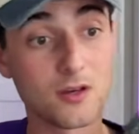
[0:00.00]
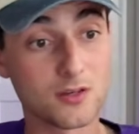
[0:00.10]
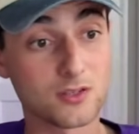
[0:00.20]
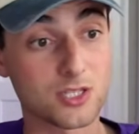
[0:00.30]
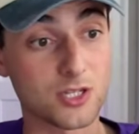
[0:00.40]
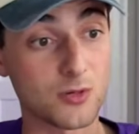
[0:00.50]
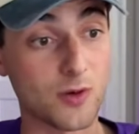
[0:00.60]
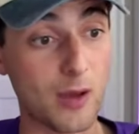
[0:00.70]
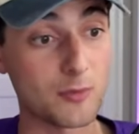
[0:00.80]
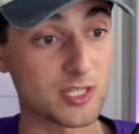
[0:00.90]
So
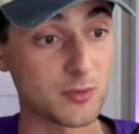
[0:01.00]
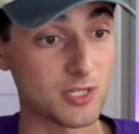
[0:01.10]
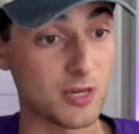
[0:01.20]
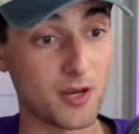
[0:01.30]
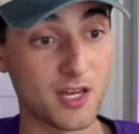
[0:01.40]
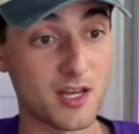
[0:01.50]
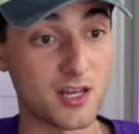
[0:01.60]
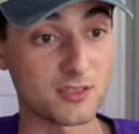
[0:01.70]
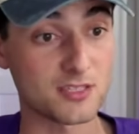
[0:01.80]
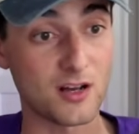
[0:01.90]
I was able to get my
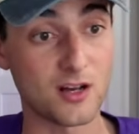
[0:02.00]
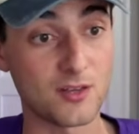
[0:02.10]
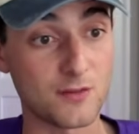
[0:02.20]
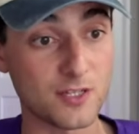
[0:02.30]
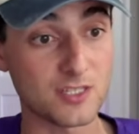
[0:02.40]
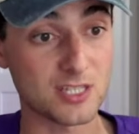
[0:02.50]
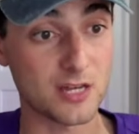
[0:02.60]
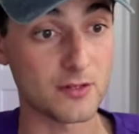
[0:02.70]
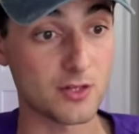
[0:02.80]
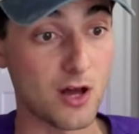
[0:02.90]
hands on the
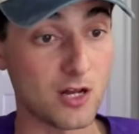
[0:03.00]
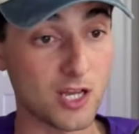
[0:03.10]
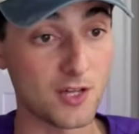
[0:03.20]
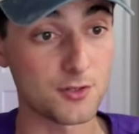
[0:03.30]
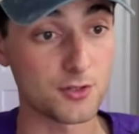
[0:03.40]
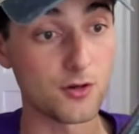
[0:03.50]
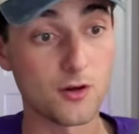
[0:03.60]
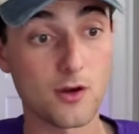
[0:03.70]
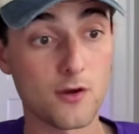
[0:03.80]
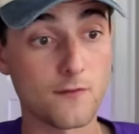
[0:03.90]
V7 long handle
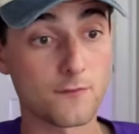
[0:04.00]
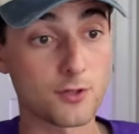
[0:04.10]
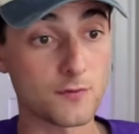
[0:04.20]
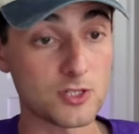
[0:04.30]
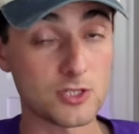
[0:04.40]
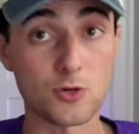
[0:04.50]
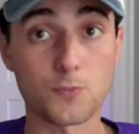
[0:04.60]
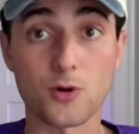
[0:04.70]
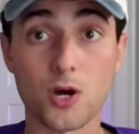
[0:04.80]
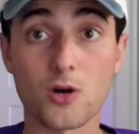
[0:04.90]
for the VSOL
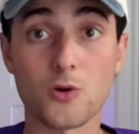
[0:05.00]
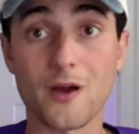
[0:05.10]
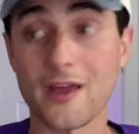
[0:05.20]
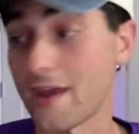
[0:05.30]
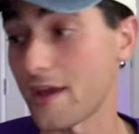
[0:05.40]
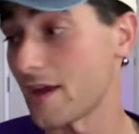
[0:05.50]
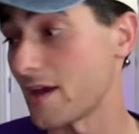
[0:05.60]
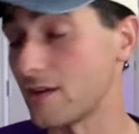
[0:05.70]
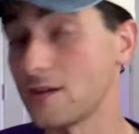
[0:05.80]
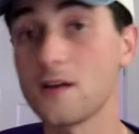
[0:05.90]
Pro
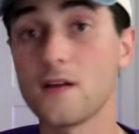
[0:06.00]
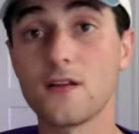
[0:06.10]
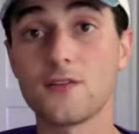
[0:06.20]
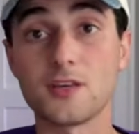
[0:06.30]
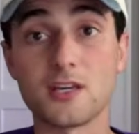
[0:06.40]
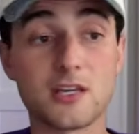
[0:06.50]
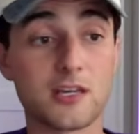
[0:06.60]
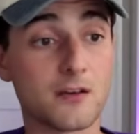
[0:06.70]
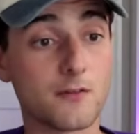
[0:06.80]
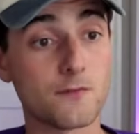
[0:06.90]
and
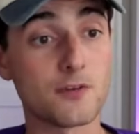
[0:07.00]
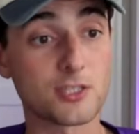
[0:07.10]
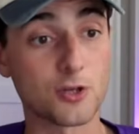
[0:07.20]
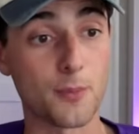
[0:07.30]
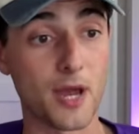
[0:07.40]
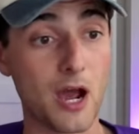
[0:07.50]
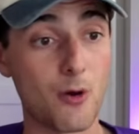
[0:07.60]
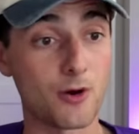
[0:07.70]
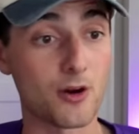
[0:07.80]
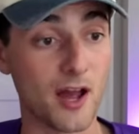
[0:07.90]
the VSOL
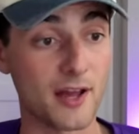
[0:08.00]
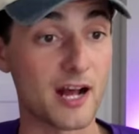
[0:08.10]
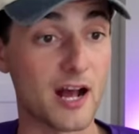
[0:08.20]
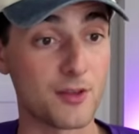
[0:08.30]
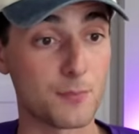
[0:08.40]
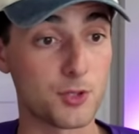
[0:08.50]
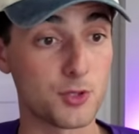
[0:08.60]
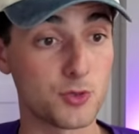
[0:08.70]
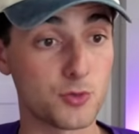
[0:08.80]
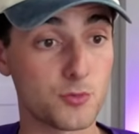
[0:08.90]
Power. I got the
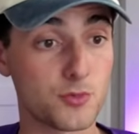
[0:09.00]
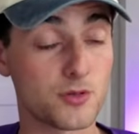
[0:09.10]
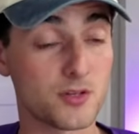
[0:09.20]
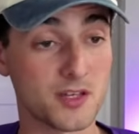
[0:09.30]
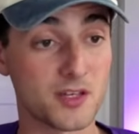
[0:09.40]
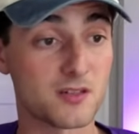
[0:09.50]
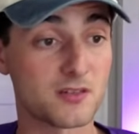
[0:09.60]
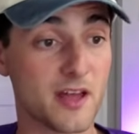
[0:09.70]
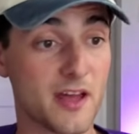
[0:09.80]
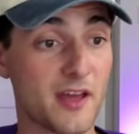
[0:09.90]
Bloom in.
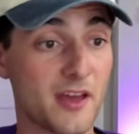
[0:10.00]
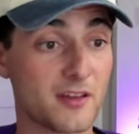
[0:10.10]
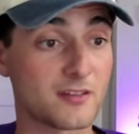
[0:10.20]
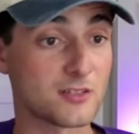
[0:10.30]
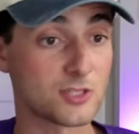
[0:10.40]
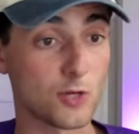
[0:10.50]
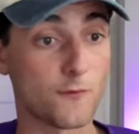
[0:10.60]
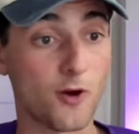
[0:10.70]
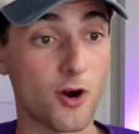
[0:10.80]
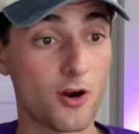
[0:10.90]
And so
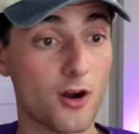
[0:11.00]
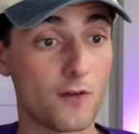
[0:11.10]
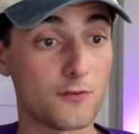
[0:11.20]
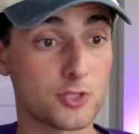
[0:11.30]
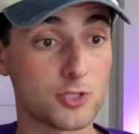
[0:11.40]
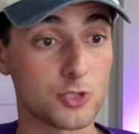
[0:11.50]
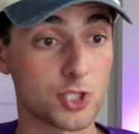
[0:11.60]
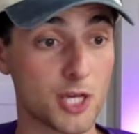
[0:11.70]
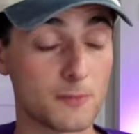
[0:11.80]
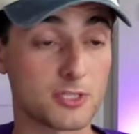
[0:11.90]
far of the two
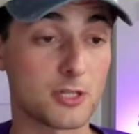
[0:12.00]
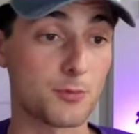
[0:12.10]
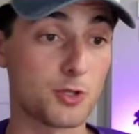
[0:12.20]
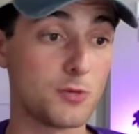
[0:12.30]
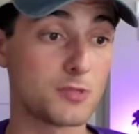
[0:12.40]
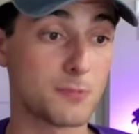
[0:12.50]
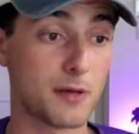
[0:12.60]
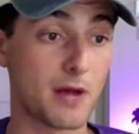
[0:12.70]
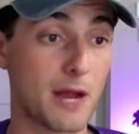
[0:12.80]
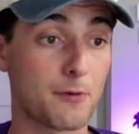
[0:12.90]
shapes, the Bloom has been
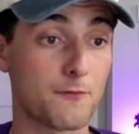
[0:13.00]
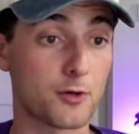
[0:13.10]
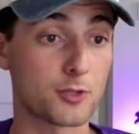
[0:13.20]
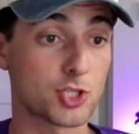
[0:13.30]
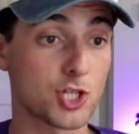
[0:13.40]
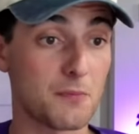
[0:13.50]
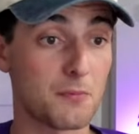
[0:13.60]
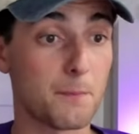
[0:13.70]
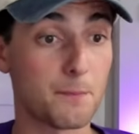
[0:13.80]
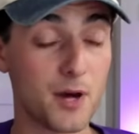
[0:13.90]
my preferred
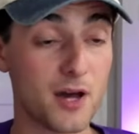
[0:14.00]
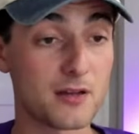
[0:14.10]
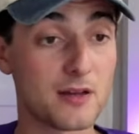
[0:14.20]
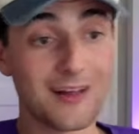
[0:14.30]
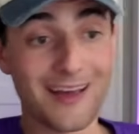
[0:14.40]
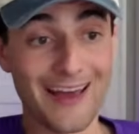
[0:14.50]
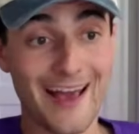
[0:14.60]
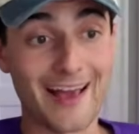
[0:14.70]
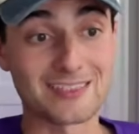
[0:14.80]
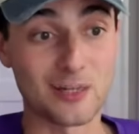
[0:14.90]
shape. But
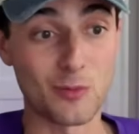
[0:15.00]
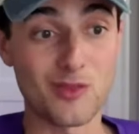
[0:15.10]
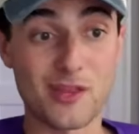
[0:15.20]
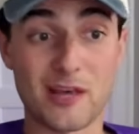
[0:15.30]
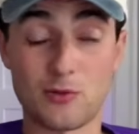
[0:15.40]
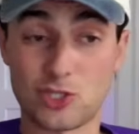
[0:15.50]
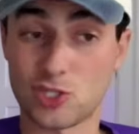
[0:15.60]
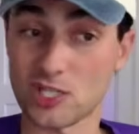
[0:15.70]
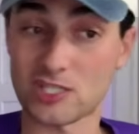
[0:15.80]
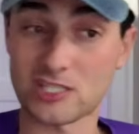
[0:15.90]
as someone that
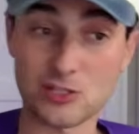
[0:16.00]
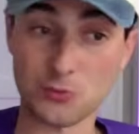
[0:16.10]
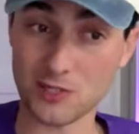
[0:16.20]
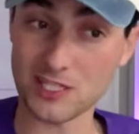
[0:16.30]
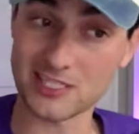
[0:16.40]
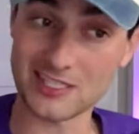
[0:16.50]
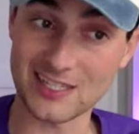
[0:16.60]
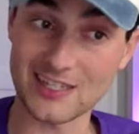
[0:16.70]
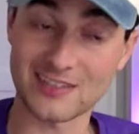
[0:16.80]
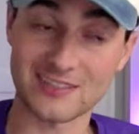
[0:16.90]
just as
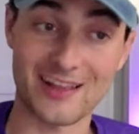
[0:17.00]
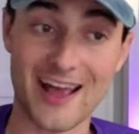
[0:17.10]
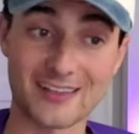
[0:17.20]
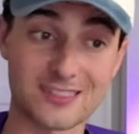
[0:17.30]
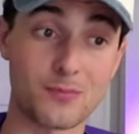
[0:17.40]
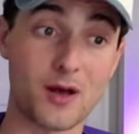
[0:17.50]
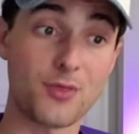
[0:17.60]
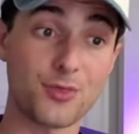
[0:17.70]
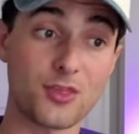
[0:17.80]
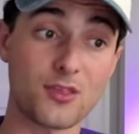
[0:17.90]
recently as last
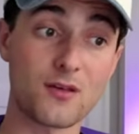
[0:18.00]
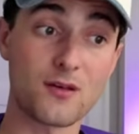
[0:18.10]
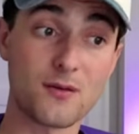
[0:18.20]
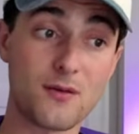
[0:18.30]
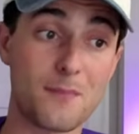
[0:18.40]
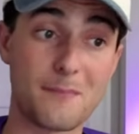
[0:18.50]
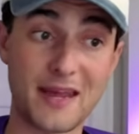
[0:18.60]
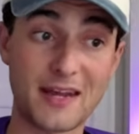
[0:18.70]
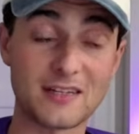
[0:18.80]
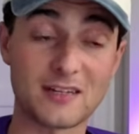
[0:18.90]
month
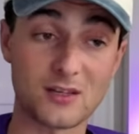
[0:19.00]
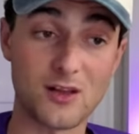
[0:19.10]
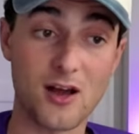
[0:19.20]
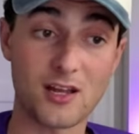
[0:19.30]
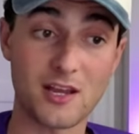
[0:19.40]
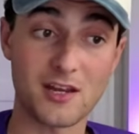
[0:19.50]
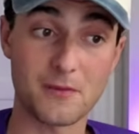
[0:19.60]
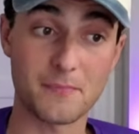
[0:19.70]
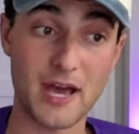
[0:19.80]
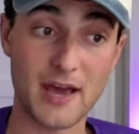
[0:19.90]
mained an
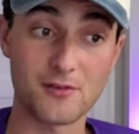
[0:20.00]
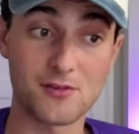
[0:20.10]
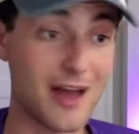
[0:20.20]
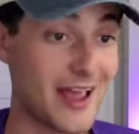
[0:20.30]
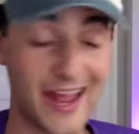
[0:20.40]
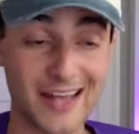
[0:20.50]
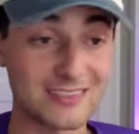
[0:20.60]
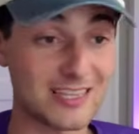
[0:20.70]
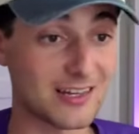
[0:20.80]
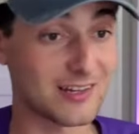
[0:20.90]
elongated paddle, I had to
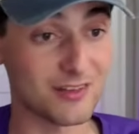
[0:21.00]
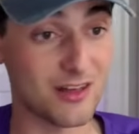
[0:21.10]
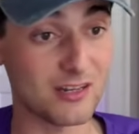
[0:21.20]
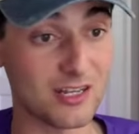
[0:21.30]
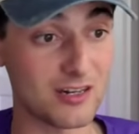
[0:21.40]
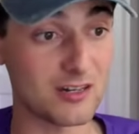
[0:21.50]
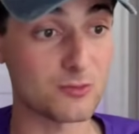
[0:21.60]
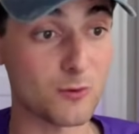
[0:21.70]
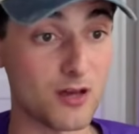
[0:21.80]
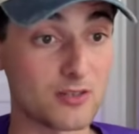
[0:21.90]
get an elongated as
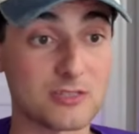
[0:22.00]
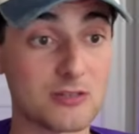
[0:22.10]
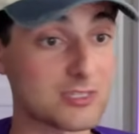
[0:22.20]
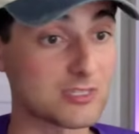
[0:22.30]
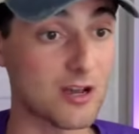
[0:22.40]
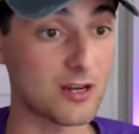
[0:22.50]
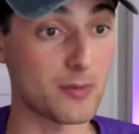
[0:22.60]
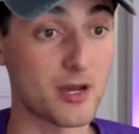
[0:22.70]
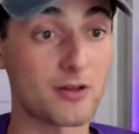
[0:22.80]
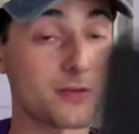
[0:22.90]
well. So let's talk
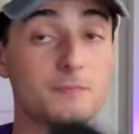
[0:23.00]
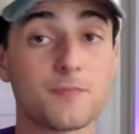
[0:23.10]
about it.